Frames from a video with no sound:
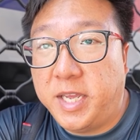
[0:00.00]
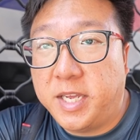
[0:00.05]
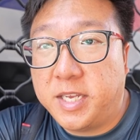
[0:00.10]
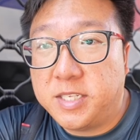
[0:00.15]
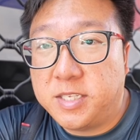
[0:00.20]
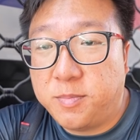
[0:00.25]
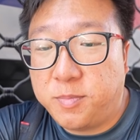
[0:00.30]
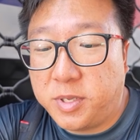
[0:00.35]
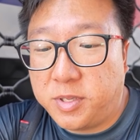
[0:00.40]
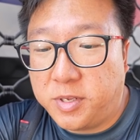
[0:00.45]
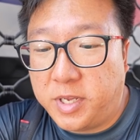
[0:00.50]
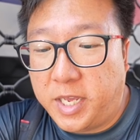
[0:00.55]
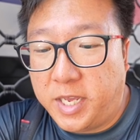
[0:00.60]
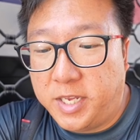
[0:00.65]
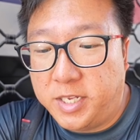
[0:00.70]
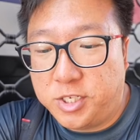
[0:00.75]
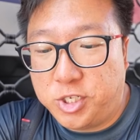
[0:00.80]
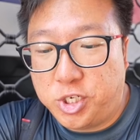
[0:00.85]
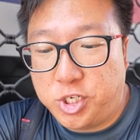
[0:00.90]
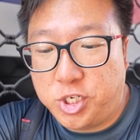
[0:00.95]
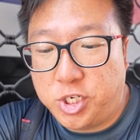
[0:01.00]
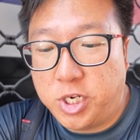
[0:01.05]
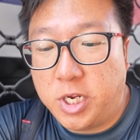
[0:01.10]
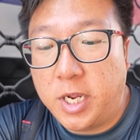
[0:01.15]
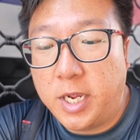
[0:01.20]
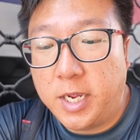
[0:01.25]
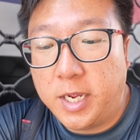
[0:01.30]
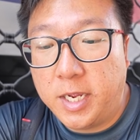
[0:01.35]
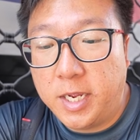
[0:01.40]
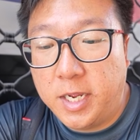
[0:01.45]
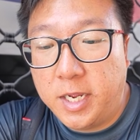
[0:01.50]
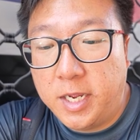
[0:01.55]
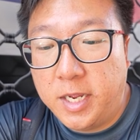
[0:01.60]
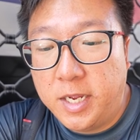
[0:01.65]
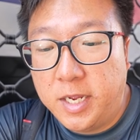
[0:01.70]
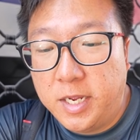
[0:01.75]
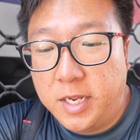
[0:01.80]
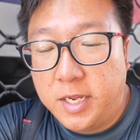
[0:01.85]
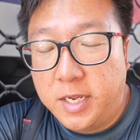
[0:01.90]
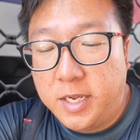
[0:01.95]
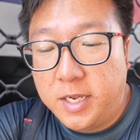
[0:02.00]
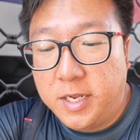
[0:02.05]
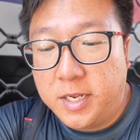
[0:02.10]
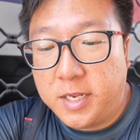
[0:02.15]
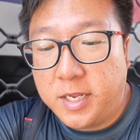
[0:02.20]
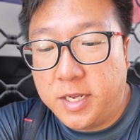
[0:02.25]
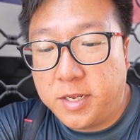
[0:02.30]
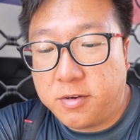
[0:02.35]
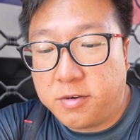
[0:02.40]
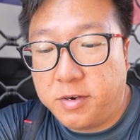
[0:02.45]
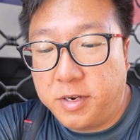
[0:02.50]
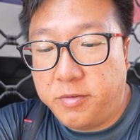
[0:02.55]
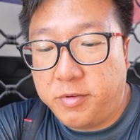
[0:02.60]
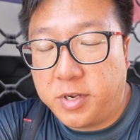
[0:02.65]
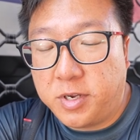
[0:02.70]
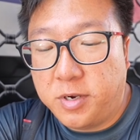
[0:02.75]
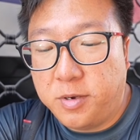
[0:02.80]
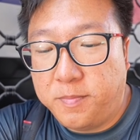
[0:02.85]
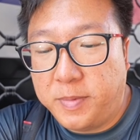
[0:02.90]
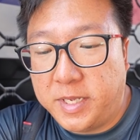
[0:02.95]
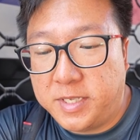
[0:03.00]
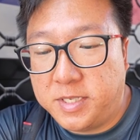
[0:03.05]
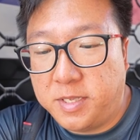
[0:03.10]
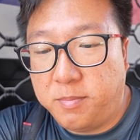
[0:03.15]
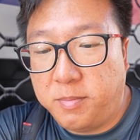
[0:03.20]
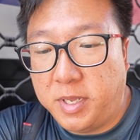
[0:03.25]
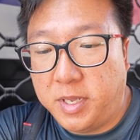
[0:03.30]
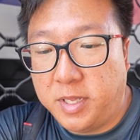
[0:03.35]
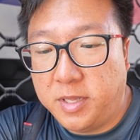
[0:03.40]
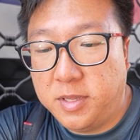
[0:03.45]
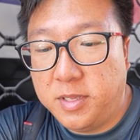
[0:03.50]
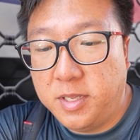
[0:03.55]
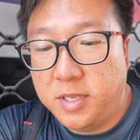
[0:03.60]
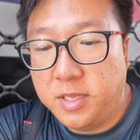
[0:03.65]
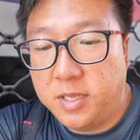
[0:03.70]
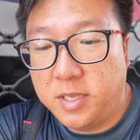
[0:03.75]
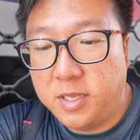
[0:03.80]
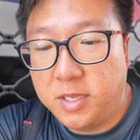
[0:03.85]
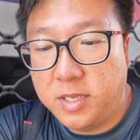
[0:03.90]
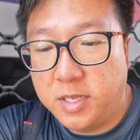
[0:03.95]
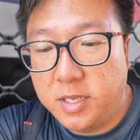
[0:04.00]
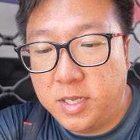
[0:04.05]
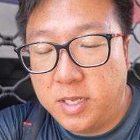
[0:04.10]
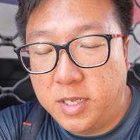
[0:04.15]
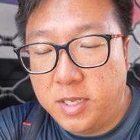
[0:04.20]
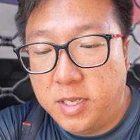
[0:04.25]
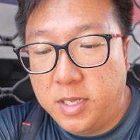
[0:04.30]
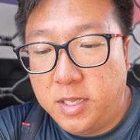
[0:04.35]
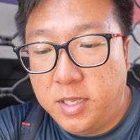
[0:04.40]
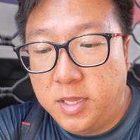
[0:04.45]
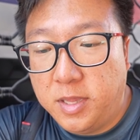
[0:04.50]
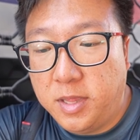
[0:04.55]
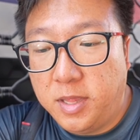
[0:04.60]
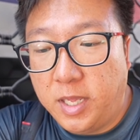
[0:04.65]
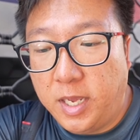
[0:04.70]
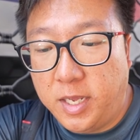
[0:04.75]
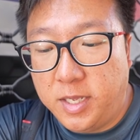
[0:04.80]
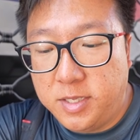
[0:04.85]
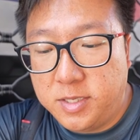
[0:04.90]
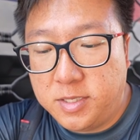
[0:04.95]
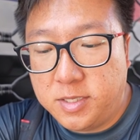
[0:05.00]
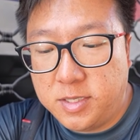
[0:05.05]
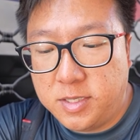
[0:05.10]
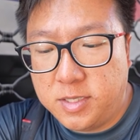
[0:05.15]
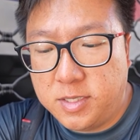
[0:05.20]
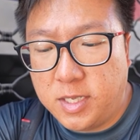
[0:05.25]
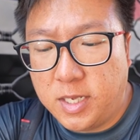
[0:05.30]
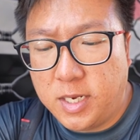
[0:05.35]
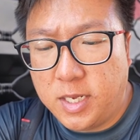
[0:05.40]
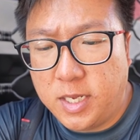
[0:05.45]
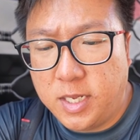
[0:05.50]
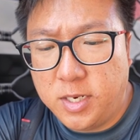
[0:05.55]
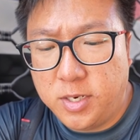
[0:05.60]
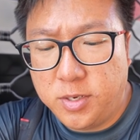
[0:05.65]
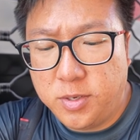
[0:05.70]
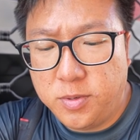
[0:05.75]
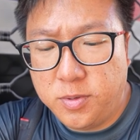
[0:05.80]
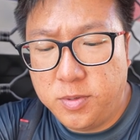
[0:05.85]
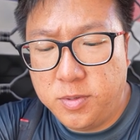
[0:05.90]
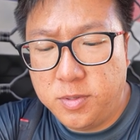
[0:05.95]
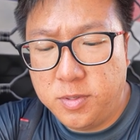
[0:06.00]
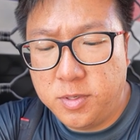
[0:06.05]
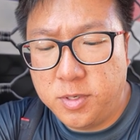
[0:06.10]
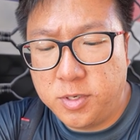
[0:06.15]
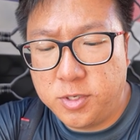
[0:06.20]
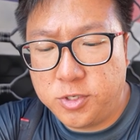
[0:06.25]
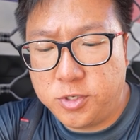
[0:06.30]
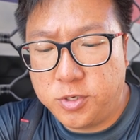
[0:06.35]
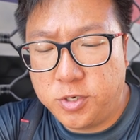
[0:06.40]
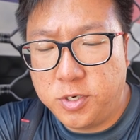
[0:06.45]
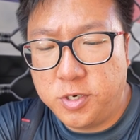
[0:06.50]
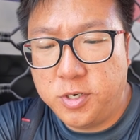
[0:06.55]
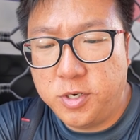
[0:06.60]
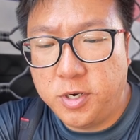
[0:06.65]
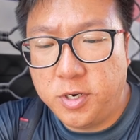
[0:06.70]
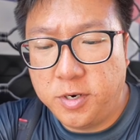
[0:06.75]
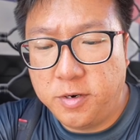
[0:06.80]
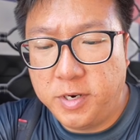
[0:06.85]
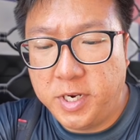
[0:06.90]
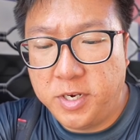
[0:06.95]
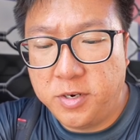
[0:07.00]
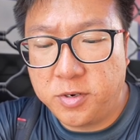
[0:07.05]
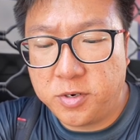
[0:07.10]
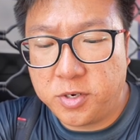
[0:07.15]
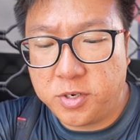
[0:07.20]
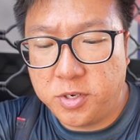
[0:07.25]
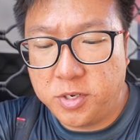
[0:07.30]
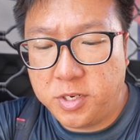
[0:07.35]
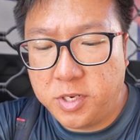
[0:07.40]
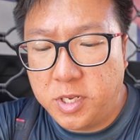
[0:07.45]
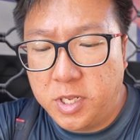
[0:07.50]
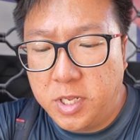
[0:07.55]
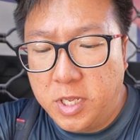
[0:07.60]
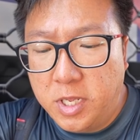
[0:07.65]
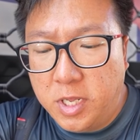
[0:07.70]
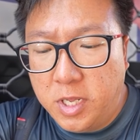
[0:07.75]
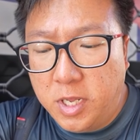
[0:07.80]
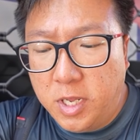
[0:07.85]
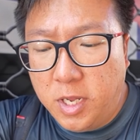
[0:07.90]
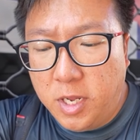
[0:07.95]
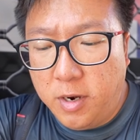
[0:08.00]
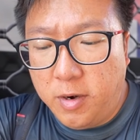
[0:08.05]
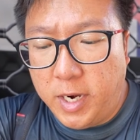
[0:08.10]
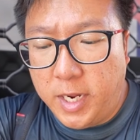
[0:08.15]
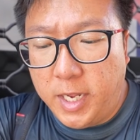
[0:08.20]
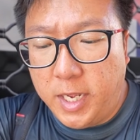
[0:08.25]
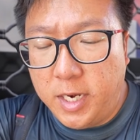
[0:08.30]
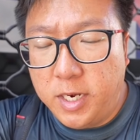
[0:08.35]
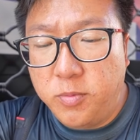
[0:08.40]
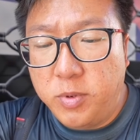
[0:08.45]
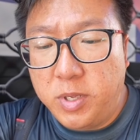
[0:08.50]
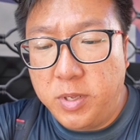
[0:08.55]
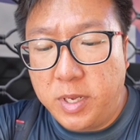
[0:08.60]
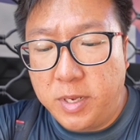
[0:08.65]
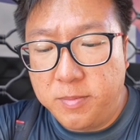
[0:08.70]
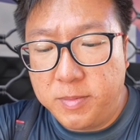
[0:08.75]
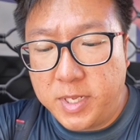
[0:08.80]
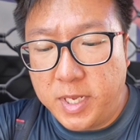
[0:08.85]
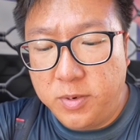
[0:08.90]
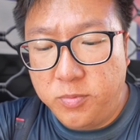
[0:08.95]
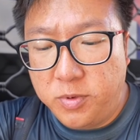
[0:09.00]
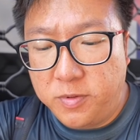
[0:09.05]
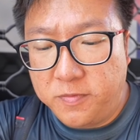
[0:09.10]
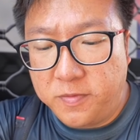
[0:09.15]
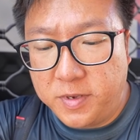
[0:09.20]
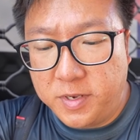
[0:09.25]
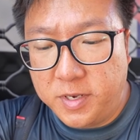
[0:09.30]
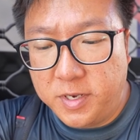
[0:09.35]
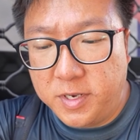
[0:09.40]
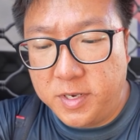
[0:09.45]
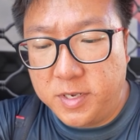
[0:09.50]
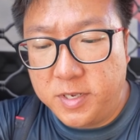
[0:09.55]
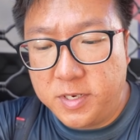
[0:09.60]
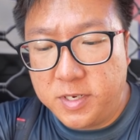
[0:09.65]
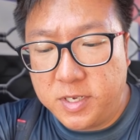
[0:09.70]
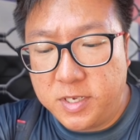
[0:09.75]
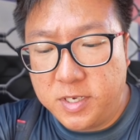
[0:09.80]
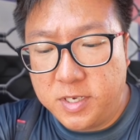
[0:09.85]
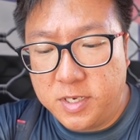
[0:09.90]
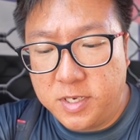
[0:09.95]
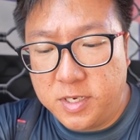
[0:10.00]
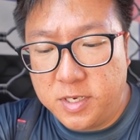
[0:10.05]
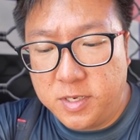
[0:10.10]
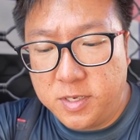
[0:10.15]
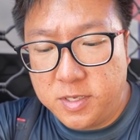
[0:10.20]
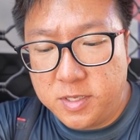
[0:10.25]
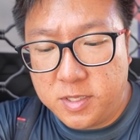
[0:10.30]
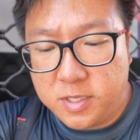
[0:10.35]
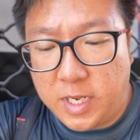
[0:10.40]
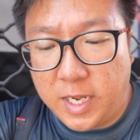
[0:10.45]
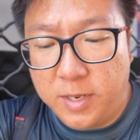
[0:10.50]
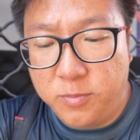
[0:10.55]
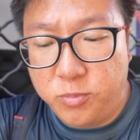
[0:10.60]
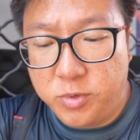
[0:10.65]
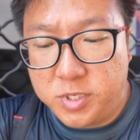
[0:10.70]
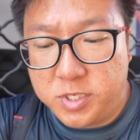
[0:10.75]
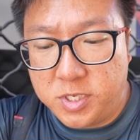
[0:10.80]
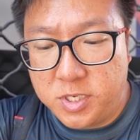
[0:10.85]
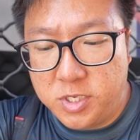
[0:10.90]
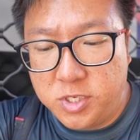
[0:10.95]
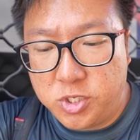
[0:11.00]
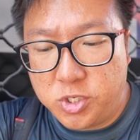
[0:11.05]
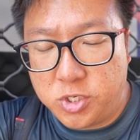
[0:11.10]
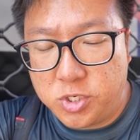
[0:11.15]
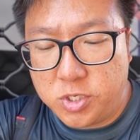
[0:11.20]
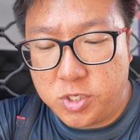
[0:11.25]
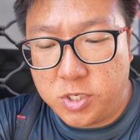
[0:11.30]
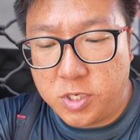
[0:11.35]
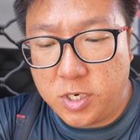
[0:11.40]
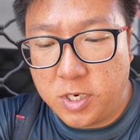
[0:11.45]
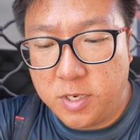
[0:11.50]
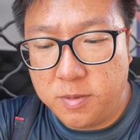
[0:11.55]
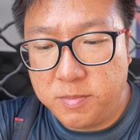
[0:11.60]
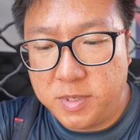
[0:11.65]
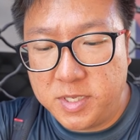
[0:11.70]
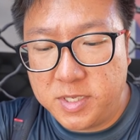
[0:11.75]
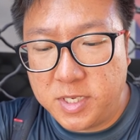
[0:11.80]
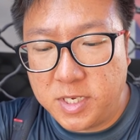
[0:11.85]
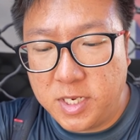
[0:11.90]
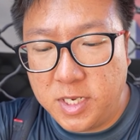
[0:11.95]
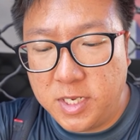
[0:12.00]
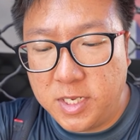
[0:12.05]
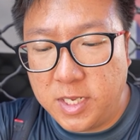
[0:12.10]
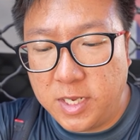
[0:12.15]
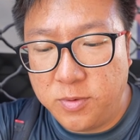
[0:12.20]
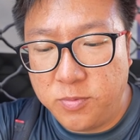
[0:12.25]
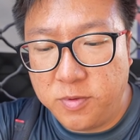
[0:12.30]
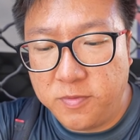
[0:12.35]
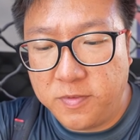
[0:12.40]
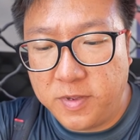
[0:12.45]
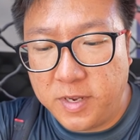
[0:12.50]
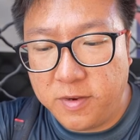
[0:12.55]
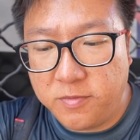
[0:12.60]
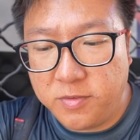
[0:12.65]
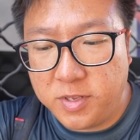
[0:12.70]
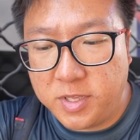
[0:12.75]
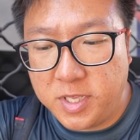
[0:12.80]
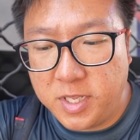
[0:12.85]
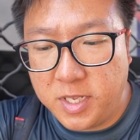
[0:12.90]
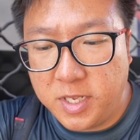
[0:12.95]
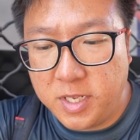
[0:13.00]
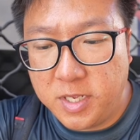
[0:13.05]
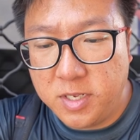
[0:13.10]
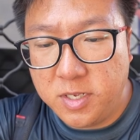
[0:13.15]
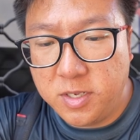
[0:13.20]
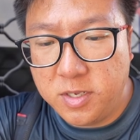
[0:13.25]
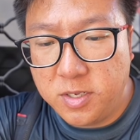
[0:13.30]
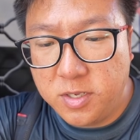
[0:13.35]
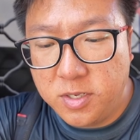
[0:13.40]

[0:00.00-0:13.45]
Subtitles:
egg is about to hatch. Okay, great, we got a Pessimian. Nice, is that a Hundo? Not sure. Alright, not good. Alright, anyway, I'm done with the time research. I'm basically done with everything.